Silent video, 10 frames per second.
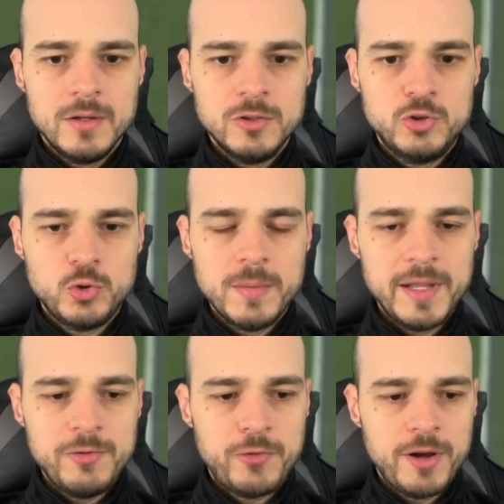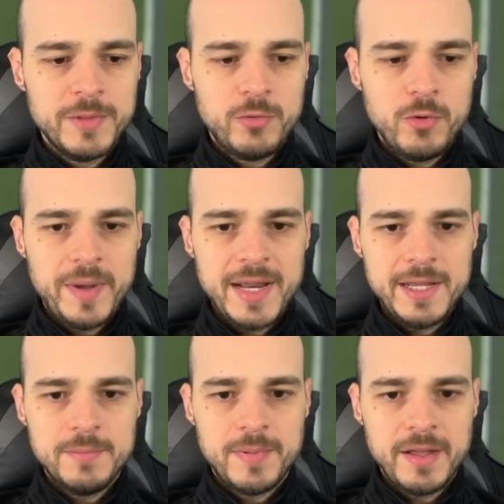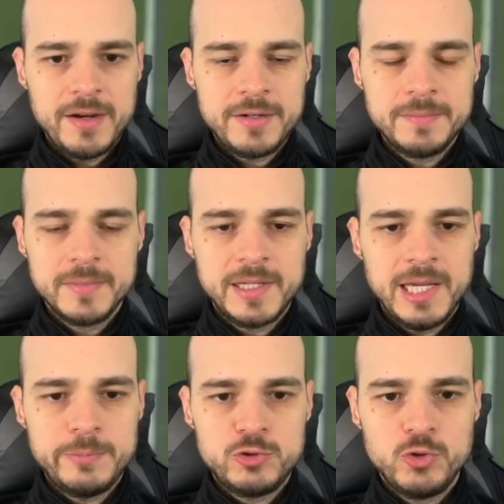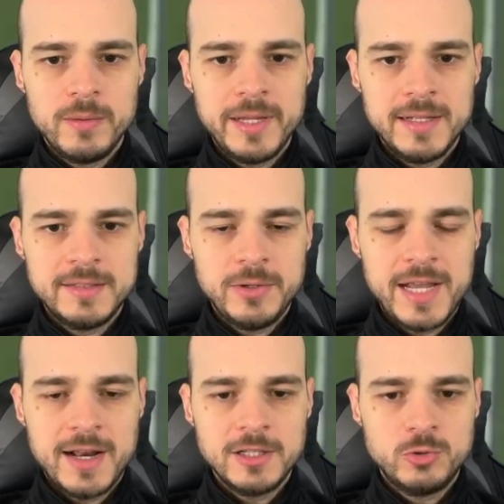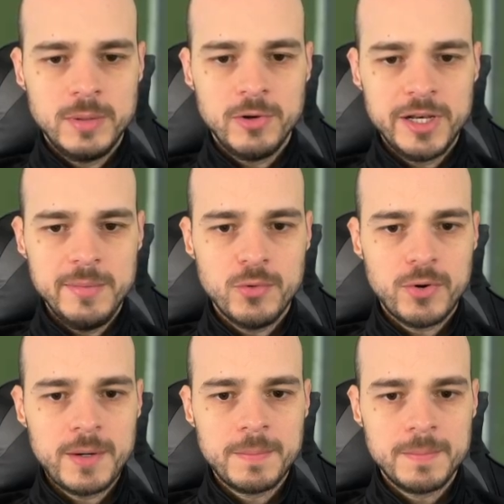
Dribbling from the Romanian player, keeps dribbling until he cannot dribble anymore.